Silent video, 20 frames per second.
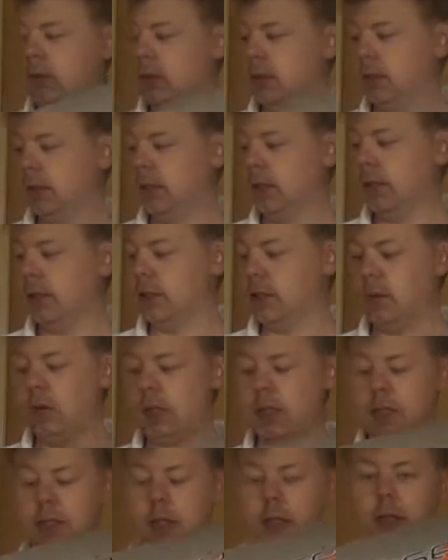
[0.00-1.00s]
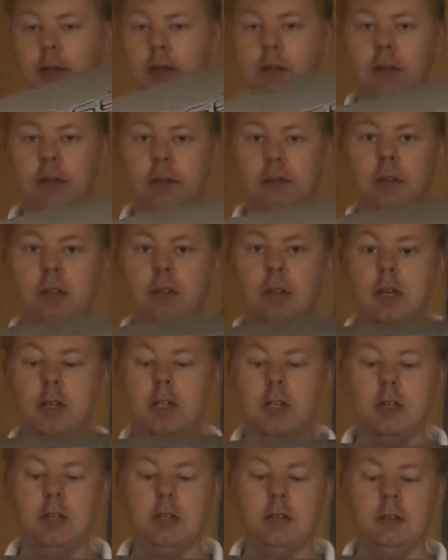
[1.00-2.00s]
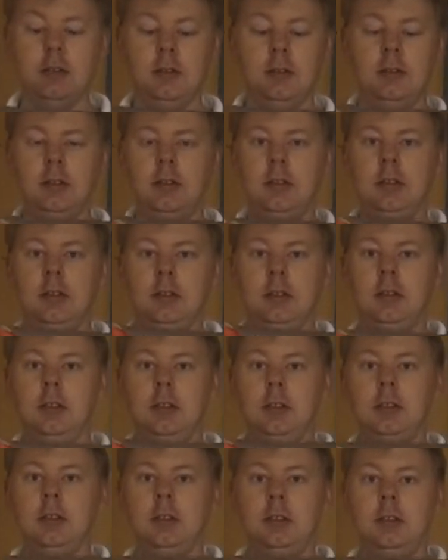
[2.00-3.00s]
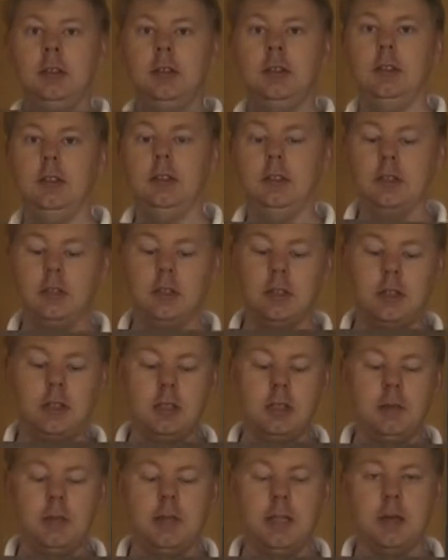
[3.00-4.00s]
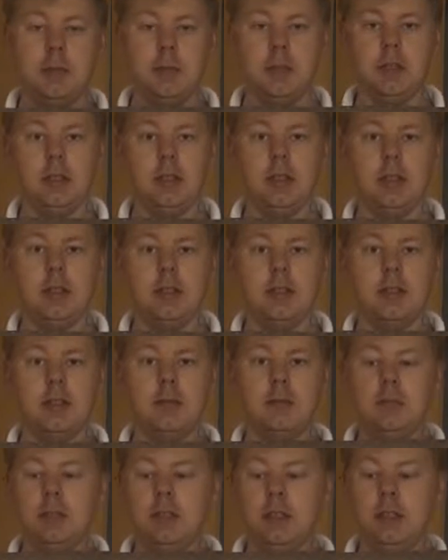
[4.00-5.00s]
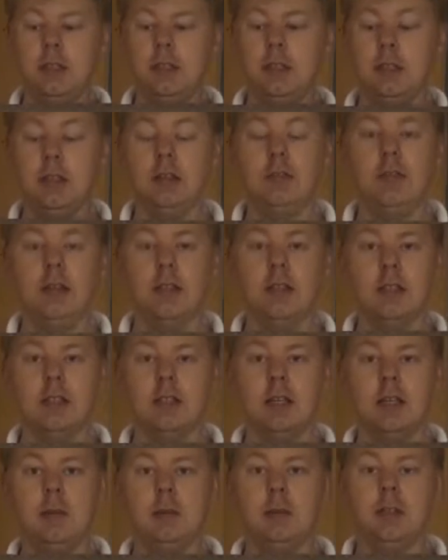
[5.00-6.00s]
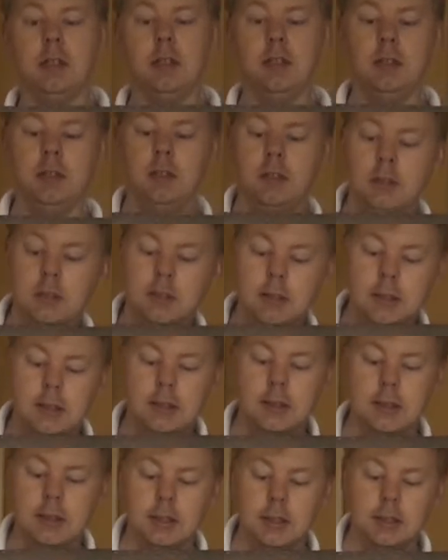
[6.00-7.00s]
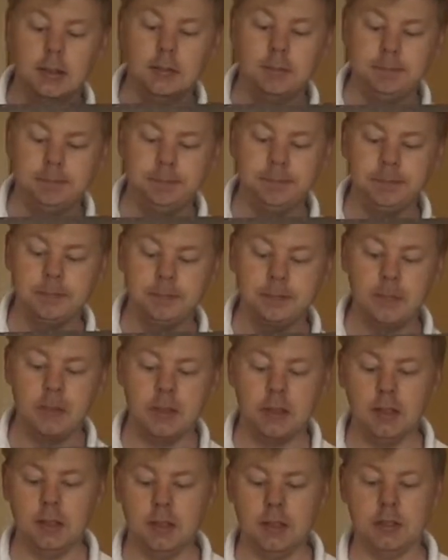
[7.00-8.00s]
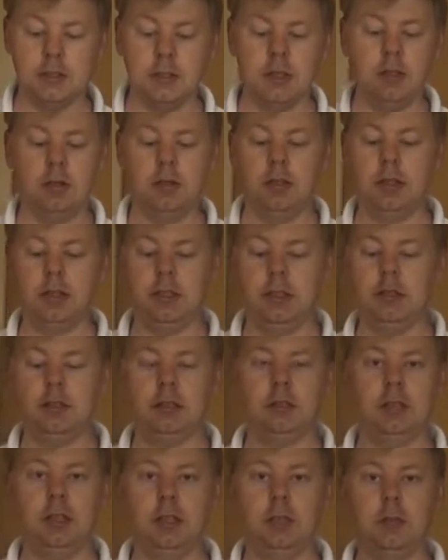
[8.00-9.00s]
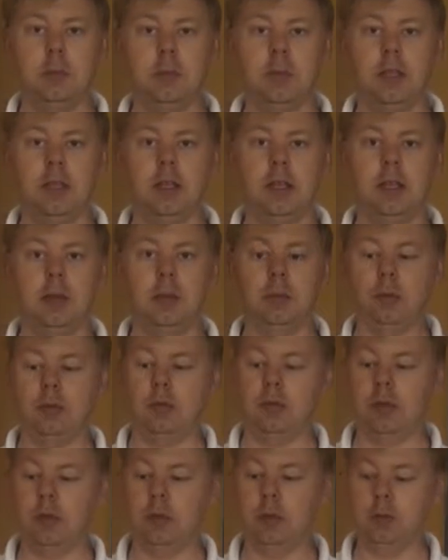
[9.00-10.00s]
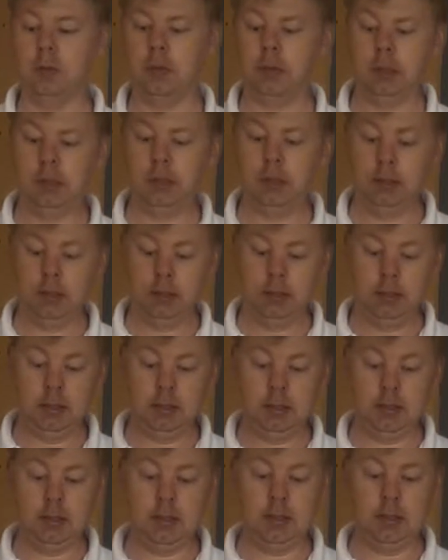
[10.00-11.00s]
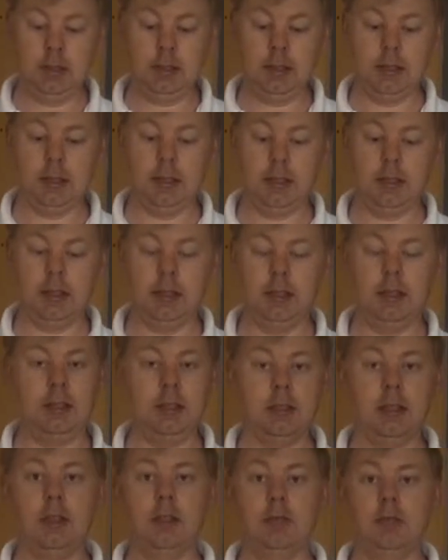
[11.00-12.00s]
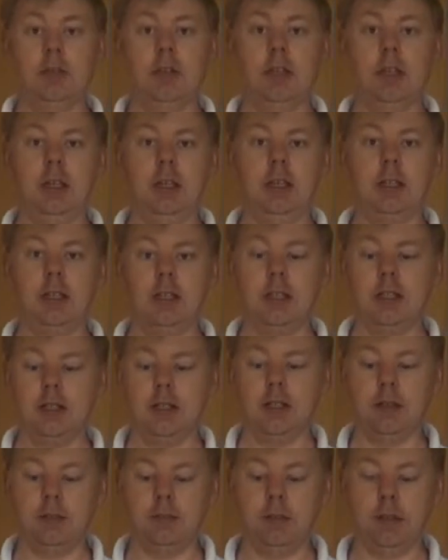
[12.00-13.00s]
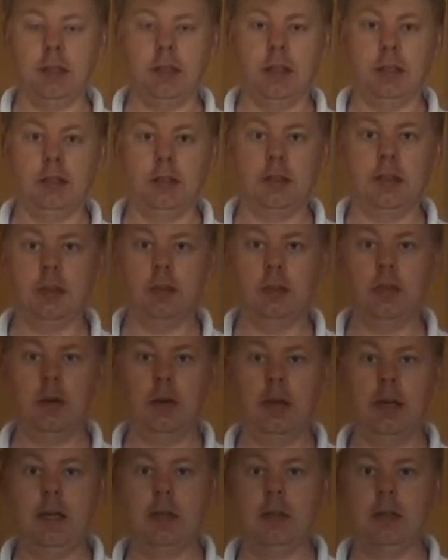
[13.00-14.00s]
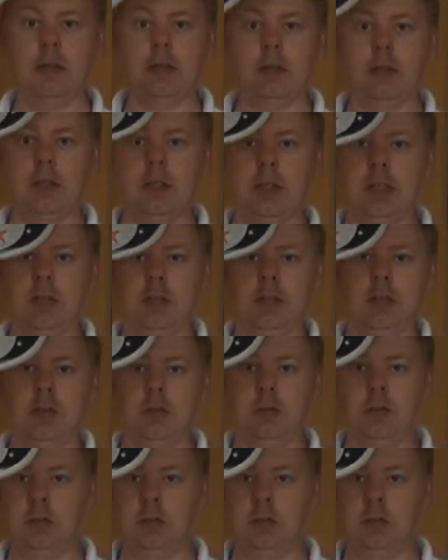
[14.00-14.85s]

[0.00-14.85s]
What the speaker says: And it's quite safe. If you crash it, it's just going to be that bit that hits somebody, if it hits anybody. And it's totally 100% Elipore foam. It really is easy to fly. There's no ailerons on here at all,